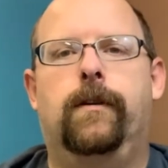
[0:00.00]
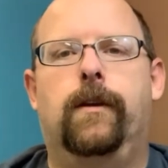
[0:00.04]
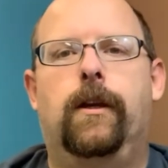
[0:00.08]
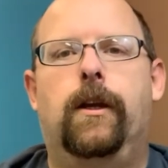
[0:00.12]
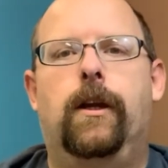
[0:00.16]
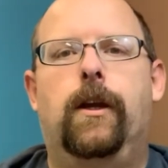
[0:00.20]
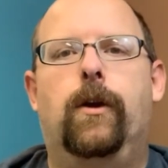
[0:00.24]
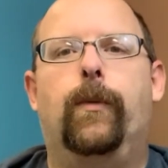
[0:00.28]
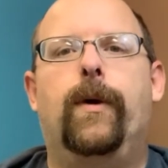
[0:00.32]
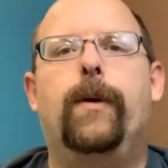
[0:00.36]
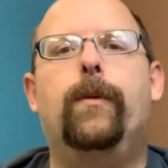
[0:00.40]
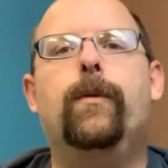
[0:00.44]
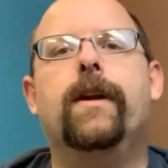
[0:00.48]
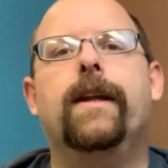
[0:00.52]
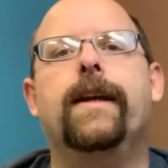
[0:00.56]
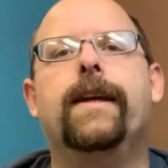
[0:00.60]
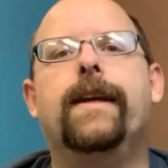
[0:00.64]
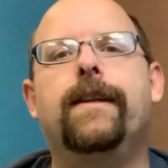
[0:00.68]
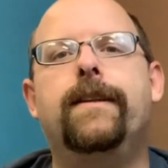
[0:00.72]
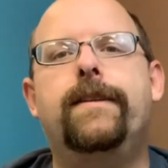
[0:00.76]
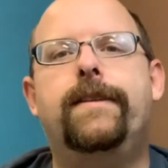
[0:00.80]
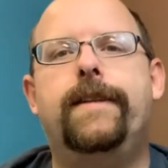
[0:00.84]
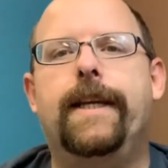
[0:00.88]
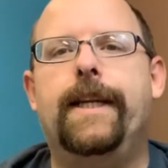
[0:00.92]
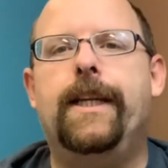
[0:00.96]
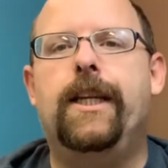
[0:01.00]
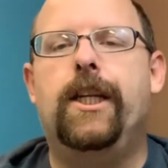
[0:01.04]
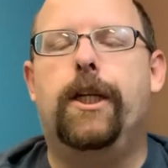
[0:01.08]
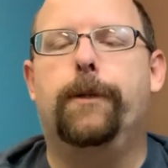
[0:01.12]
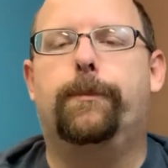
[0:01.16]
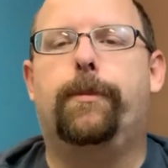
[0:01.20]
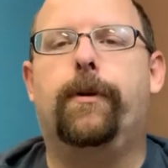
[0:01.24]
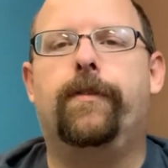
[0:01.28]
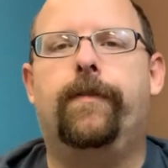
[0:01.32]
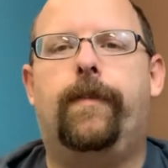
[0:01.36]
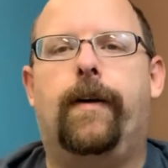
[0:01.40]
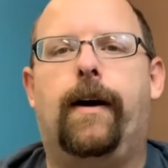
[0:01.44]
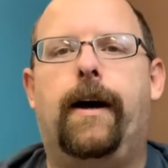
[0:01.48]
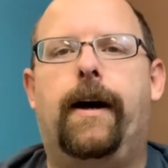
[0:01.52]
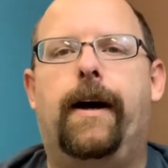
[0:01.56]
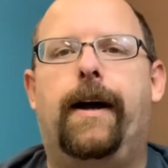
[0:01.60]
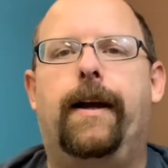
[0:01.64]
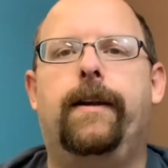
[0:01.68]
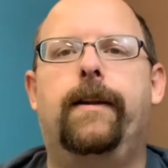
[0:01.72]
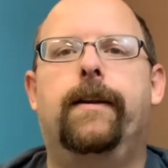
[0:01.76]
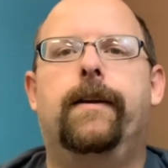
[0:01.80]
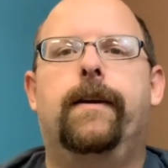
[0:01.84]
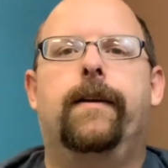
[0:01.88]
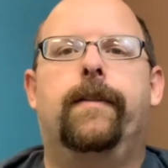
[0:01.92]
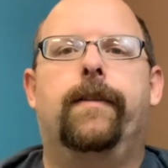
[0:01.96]
We want to continue to
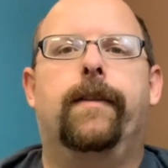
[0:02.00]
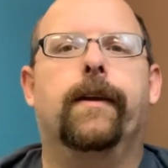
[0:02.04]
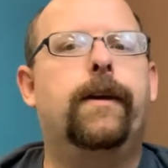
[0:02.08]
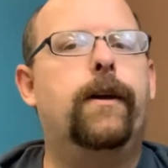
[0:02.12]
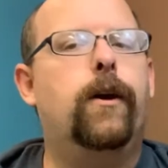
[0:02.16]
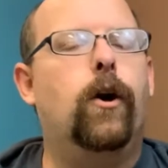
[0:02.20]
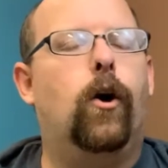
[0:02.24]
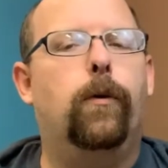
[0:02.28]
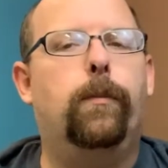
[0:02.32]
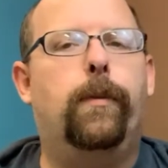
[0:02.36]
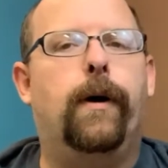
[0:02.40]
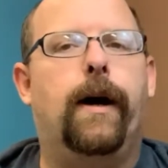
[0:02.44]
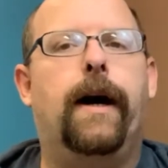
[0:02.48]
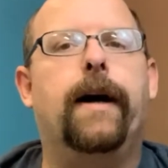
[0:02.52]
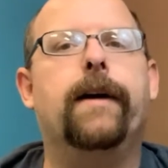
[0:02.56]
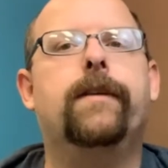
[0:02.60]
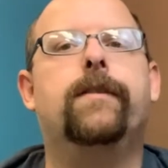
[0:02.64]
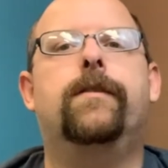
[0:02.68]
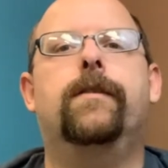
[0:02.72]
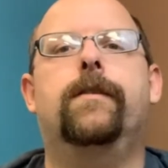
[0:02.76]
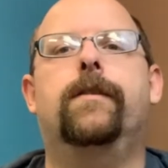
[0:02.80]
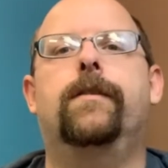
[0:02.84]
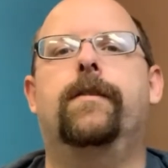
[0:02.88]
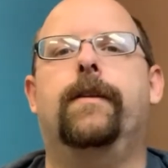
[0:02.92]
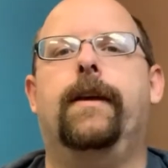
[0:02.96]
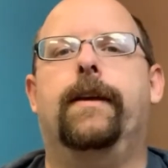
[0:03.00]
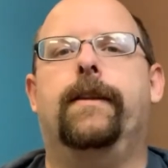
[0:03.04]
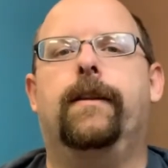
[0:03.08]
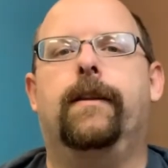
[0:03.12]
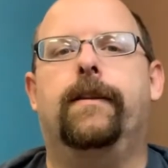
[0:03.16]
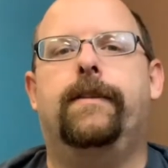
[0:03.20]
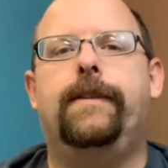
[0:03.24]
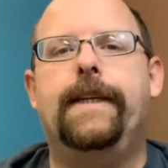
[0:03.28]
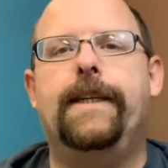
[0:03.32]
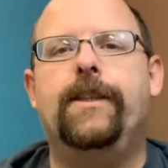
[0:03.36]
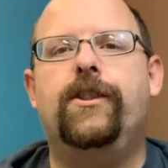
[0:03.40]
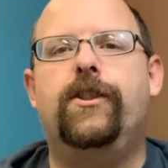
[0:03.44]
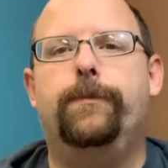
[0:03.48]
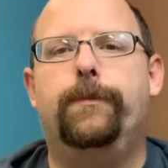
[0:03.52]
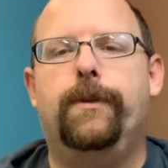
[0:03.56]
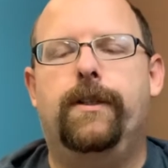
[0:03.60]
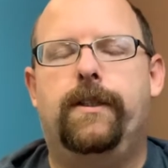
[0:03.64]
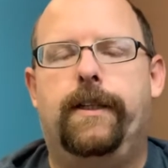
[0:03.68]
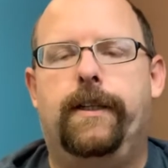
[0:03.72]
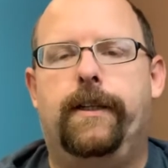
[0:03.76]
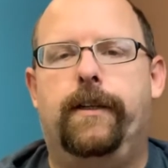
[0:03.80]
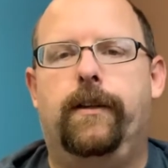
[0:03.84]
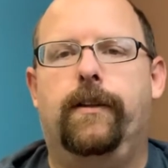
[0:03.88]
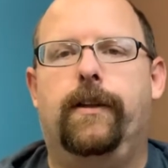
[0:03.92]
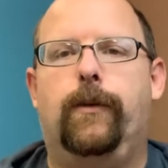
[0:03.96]
provide the go boxes and the teaching
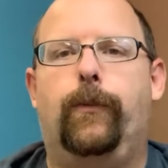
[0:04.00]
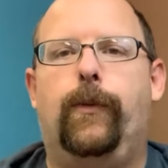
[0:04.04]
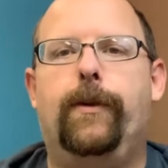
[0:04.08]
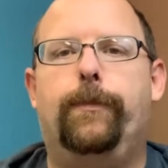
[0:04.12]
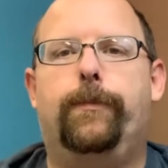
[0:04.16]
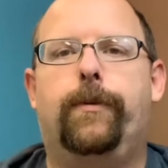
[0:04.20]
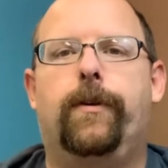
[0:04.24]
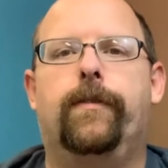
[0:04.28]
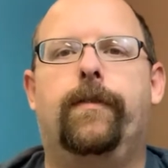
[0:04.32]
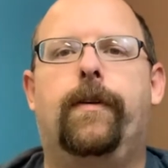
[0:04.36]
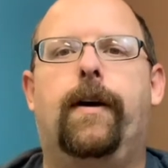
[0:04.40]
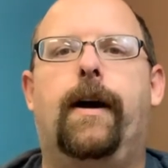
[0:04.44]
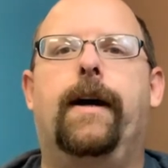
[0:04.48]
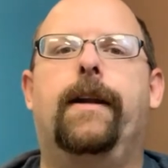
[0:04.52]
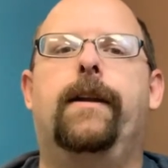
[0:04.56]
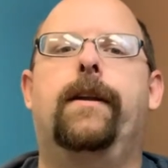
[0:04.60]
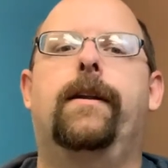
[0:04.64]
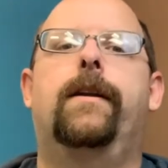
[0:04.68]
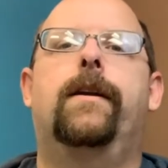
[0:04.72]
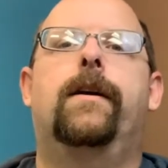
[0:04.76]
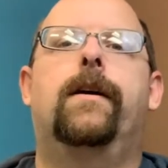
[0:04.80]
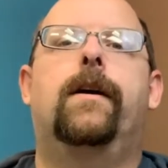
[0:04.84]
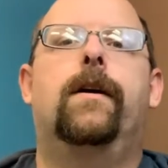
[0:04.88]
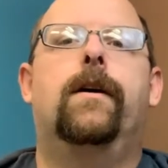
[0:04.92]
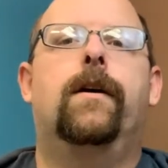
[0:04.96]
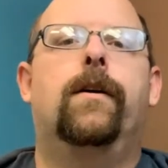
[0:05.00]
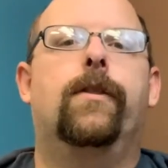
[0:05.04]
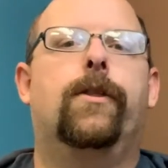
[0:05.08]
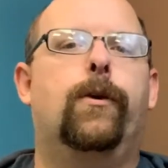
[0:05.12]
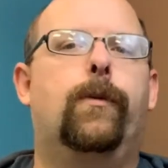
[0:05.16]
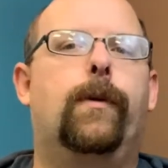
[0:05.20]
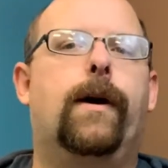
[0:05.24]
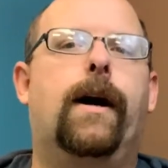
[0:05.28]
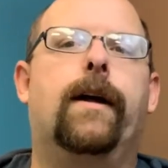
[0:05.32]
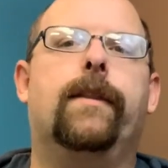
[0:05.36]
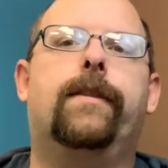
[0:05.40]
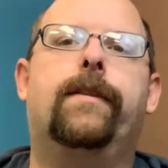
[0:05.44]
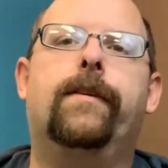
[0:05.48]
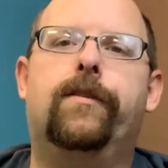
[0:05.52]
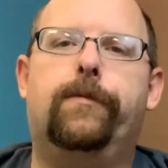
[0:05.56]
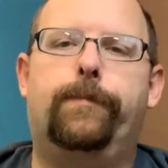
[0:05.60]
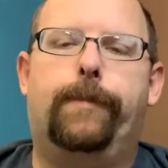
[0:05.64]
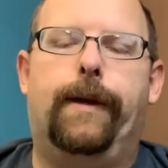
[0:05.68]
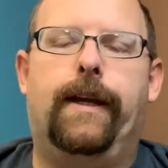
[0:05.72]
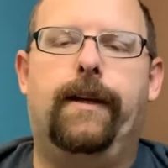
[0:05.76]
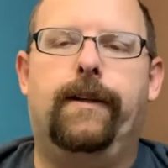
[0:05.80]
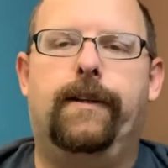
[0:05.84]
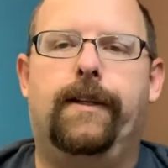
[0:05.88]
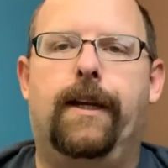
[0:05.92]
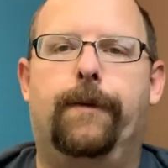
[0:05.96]
material that we provided throughout this
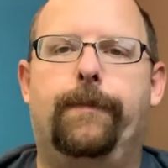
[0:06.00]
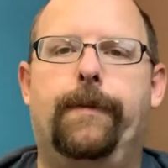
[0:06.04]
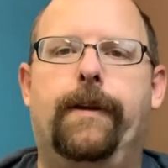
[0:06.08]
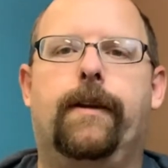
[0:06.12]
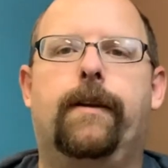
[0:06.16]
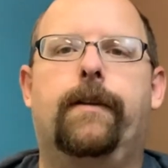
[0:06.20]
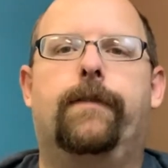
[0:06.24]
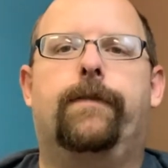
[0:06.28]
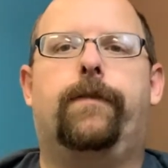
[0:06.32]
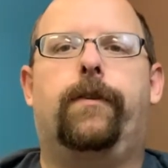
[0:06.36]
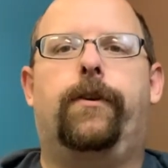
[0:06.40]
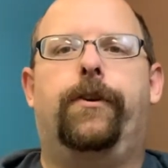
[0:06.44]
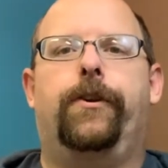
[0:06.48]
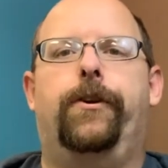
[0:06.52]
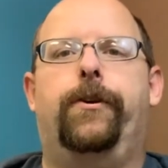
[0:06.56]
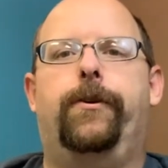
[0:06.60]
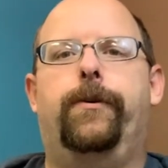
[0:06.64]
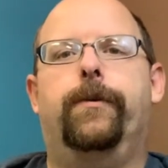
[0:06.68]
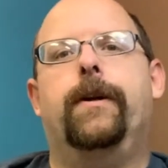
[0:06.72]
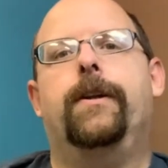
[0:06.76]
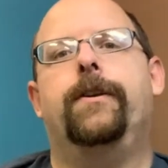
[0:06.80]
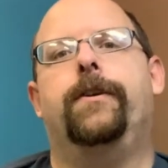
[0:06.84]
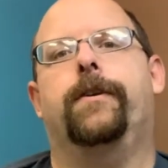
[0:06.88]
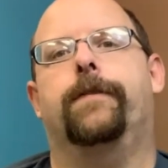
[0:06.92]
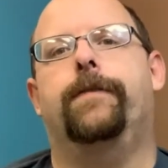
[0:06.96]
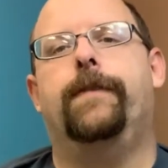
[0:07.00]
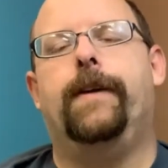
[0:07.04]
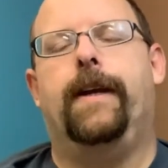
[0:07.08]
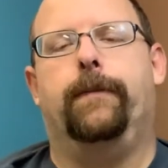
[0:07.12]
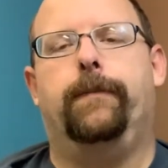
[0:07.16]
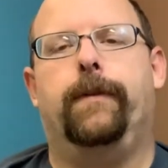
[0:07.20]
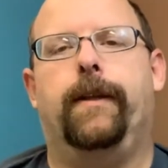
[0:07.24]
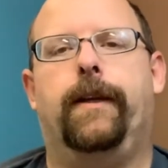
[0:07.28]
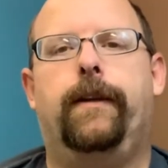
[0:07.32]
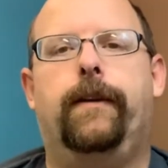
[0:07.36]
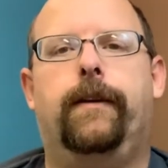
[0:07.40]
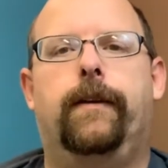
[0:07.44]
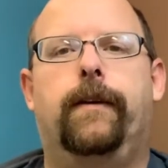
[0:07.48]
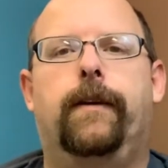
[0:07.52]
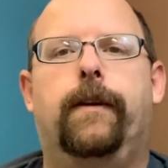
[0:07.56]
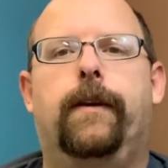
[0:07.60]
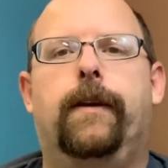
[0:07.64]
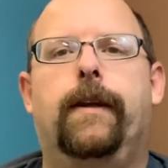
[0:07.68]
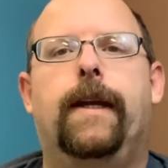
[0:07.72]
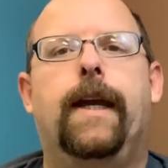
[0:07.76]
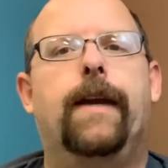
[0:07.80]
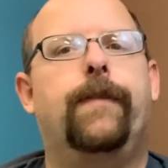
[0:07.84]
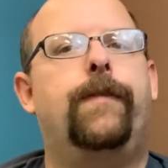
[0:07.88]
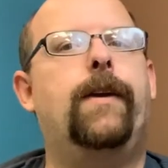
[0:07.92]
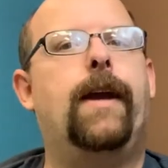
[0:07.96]
pandemic for you and your family.
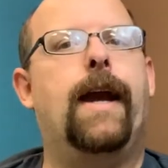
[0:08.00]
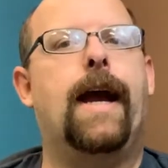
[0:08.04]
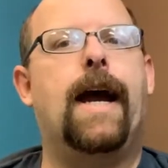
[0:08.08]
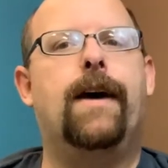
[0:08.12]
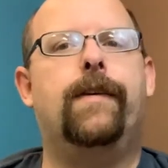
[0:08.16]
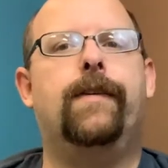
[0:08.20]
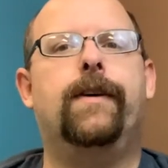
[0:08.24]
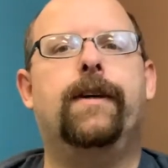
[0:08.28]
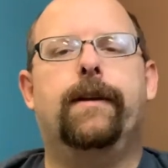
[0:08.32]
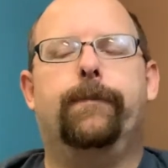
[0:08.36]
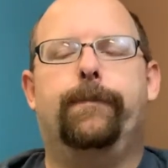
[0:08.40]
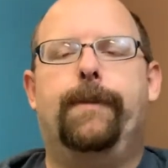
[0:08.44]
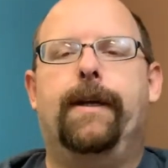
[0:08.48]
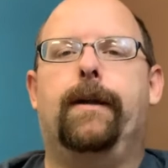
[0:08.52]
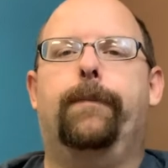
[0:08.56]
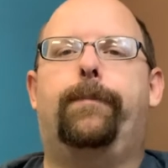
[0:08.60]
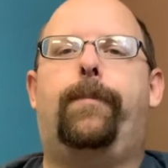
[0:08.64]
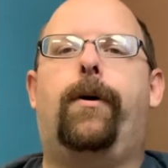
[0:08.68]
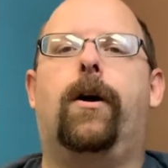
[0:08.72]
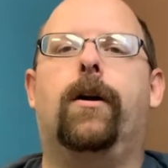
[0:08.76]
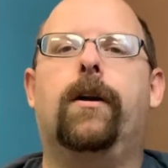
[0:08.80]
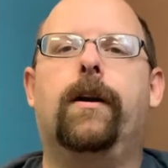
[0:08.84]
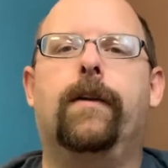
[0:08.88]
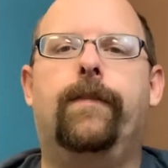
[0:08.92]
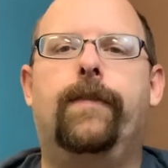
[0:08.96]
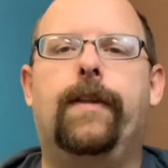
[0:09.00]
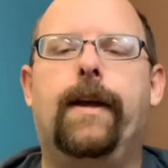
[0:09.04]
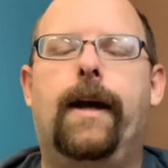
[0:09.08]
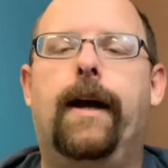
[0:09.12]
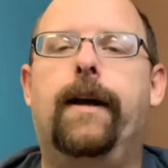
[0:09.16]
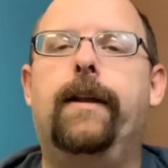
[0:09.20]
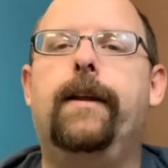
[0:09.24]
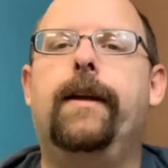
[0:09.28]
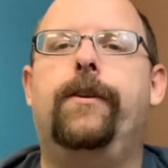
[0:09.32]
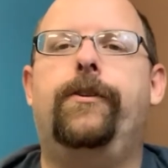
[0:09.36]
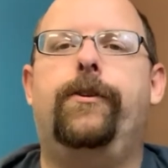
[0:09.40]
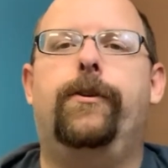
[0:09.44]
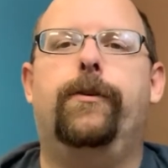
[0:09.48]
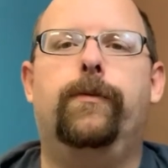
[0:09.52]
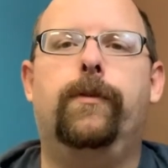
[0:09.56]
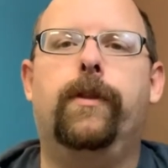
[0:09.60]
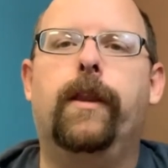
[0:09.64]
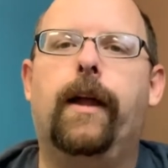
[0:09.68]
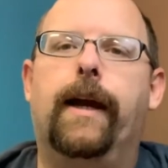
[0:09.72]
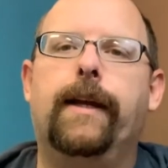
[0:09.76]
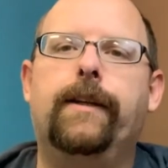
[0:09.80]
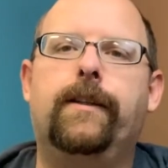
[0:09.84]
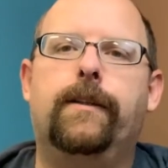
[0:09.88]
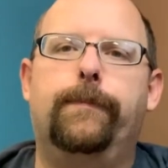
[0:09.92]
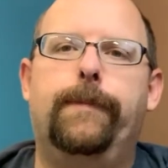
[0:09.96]
If you haven't been a part of that and you'd
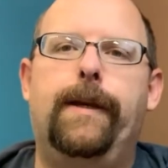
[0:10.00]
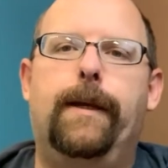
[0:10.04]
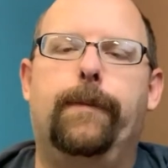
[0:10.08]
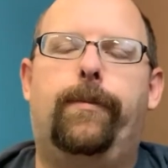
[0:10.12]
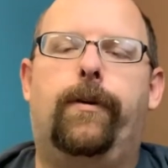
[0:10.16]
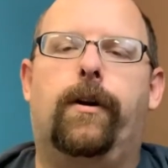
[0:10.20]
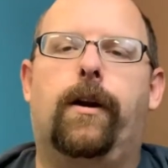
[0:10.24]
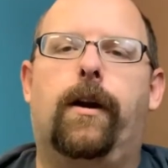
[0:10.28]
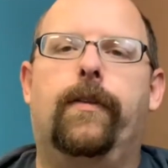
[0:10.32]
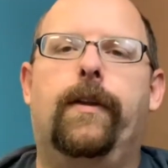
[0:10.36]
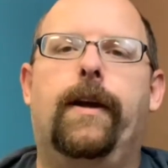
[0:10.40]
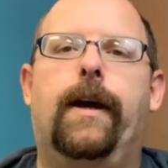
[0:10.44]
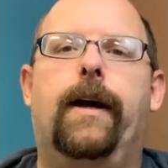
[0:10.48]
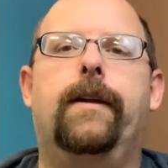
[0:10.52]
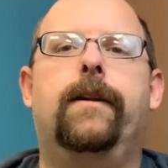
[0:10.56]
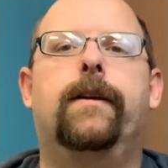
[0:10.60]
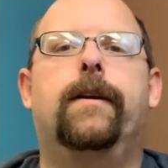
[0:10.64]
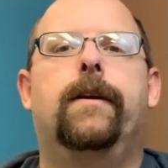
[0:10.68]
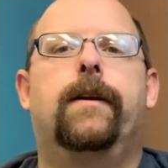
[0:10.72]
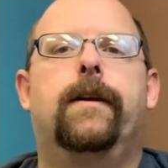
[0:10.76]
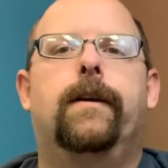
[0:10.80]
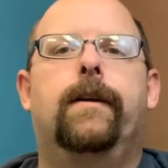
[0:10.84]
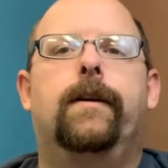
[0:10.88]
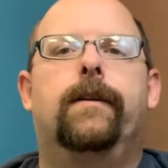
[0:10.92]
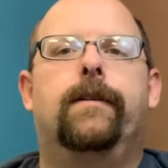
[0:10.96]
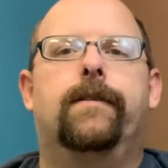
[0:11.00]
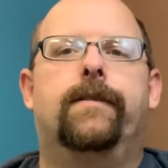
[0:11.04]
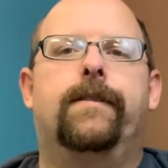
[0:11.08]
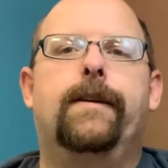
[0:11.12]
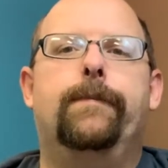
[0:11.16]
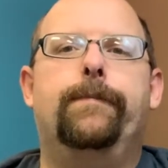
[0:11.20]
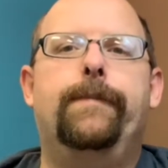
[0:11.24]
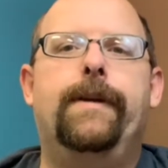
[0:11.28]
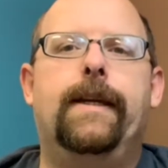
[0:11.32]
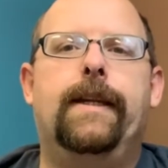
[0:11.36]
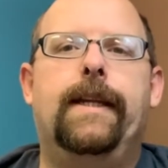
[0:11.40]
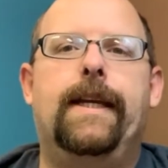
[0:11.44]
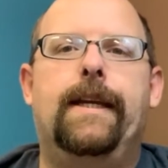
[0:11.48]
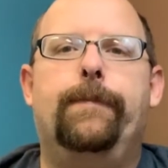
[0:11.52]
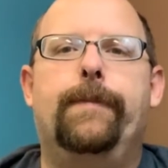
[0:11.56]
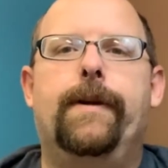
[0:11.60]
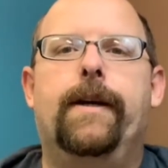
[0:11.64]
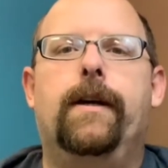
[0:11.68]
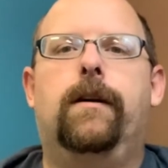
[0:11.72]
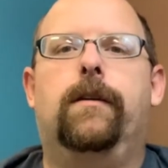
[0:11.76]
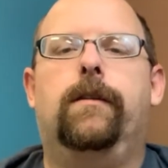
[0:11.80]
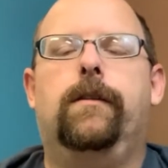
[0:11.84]
like to be a part of that, send me an email,